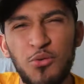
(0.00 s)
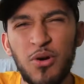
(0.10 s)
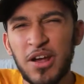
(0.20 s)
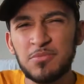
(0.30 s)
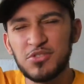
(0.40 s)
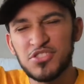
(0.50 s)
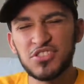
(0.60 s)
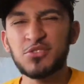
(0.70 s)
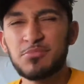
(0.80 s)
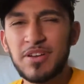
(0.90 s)
up,
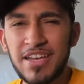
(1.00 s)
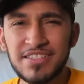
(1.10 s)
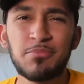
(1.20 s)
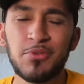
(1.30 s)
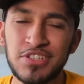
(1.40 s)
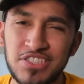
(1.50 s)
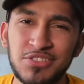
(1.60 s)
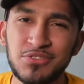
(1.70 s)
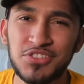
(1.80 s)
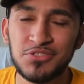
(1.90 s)
YouTube? It's your boy
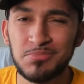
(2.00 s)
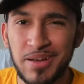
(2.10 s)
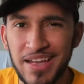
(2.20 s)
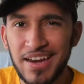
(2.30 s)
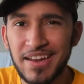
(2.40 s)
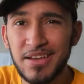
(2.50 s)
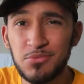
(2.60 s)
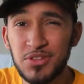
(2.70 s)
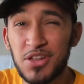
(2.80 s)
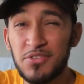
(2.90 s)
YouTube back at it again
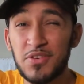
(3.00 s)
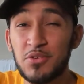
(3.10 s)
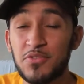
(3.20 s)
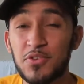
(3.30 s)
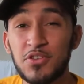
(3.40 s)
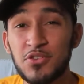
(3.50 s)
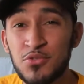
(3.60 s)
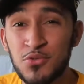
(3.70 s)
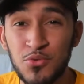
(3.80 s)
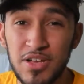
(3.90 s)
with another video for
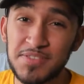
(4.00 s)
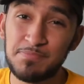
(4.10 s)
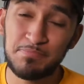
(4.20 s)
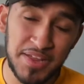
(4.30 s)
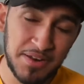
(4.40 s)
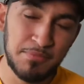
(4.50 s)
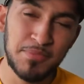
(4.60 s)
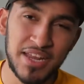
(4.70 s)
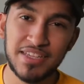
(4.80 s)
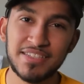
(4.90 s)
you. It's been a
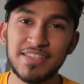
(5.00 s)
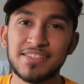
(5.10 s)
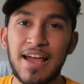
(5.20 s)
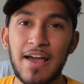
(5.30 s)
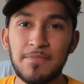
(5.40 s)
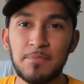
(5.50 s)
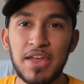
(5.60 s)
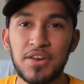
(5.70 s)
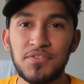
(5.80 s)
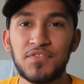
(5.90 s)
minute since I've
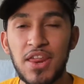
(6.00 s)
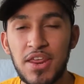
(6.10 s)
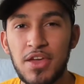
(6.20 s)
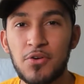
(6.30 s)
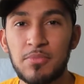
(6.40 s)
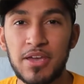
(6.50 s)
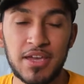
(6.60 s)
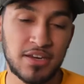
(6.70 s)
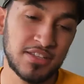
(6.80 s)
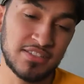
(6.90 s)
made a video,
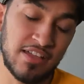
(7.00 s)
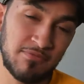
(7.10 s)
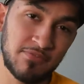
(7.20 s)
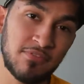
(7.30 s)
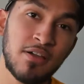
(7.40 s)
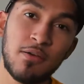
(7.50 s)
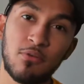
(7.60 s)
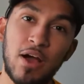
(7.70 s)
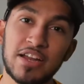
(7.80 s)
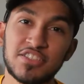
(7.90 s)
man, because
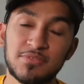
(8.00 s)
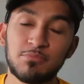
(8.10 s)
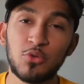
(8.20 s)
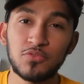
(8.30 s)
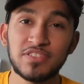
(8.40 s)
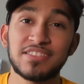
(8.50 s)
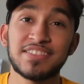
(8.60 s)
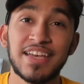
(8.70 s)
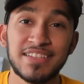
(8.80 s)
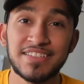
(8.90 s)
I just moved to
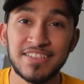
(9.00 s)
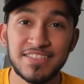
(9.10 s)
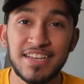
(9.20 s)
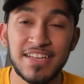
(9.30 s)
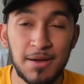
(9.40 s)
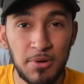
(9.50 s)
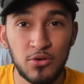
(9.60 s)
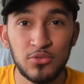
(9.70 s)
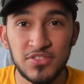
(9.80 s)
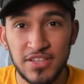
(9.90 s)
Texas. I got my
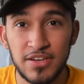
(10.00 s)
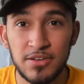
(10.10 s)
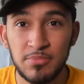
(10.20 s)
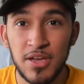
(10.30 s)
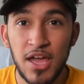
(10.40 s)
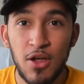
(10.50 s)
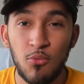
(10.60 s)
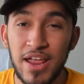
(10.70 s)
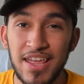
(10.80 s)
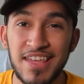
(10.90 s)
whole setup
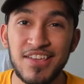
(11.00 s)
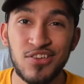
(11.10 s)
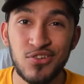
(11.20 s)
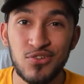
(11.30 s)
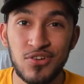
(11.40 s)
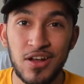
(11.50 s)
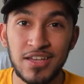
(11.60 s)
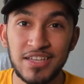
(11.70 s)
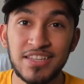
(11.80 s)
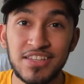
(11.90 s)
right here
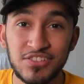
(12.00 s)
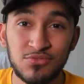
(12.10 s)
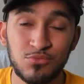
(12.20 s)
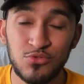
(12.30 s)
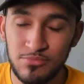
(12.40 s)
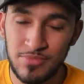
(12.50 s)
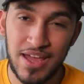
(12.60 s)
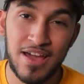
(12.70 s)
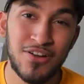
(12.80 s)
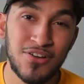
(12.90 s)
in this room
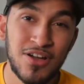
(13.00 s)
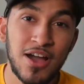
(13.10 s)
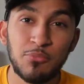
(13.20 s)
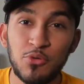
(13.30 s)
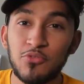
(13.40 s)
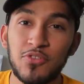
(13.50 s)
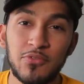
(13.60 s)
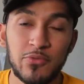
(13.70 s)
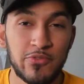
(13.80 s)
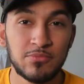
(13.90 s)
now. Moved
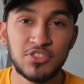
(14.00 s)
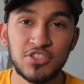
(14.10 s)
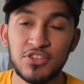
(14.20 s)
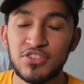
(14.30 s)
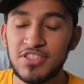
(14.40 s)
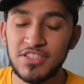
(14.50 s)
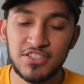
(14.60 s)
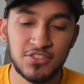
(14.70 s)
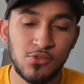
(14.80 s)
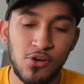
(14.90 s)
over from Jersey,
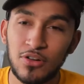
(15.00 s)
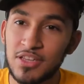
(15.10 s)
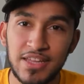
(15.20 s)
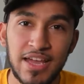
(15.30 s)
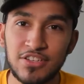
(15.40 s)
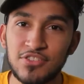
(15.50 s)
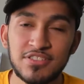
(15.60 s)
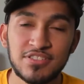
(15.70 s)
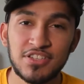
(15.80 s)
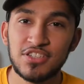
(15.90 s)
so all of that
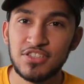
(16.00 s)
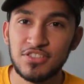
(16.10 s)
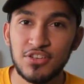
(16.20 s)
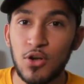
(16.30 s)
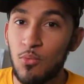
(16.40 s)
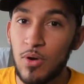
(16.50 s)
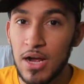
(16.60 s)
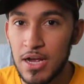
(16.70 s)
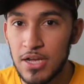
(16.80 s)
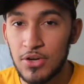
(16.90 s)
transition took a
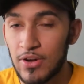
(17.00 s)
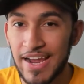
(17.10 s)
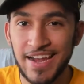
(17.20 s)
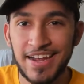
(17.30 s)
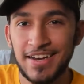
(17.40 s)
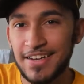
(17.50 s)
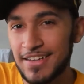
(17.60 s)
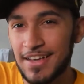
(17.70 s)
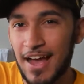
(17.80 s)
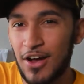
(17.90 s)
while, and
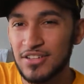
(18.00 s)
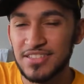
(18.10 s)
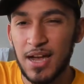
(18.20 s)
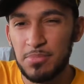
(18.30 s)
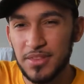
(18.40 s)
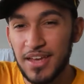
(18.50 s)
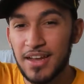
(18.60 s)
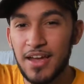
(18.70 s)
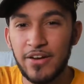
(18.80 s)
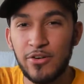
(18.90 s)
on top of that, I
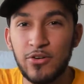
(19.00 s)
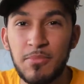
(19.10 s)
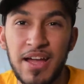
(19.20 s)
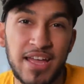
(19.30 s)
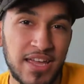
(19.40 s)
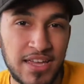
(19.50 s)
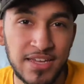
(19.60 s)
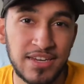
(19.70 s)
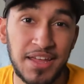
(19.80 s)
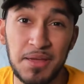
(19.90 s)
kind of hurt my
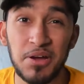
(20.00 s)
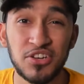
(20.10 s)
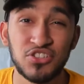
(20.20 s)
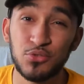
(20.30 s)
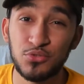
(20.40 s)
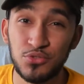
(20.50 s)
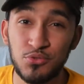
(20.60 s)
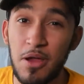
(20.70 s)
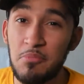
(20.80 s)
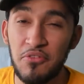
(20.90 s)
hand and my shoulder
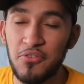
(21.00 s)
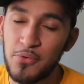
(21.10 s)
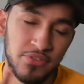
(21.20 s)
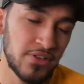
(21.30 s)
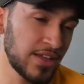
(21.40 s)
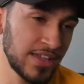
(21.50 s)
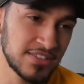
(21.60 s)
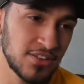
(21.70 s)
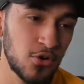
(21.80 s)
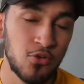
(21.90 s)
right before that.
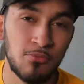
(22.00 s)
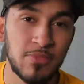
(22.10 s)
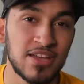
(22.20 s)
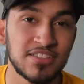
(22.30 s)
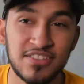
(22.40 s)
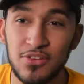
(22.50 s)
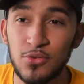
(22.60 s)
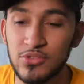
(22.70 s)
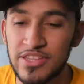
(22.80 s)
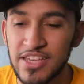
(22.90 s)
It's a whole mess. It's a
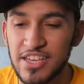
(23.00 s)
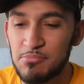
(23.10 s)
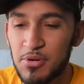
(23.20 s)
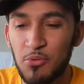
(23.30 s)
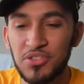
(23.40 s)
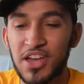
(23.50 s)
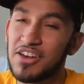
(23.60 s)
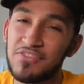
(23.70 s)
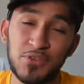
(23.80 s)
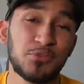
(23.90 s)
whole thing. But without
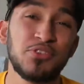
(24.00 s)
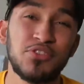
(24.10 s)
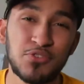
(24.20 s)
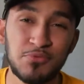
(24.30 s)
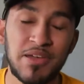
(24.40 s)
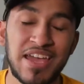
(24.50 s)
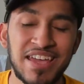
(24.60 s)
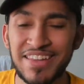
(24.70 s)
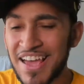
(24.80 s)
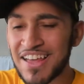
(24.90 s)
any further ado,
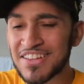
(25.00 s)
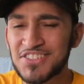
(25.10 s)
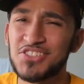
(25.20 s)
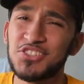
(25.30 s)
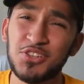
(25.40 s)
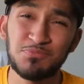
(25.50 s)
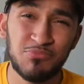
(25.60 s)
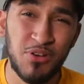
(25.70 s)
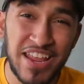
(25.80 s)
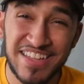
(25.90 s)
man, let's just
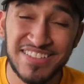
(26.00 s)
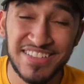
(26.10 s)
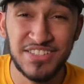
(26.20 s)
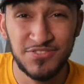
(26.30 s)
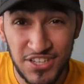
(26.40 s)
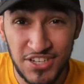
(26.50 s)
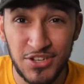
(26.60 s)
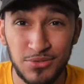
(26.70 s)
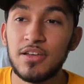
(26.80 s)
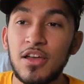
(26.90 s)
jump right into this video.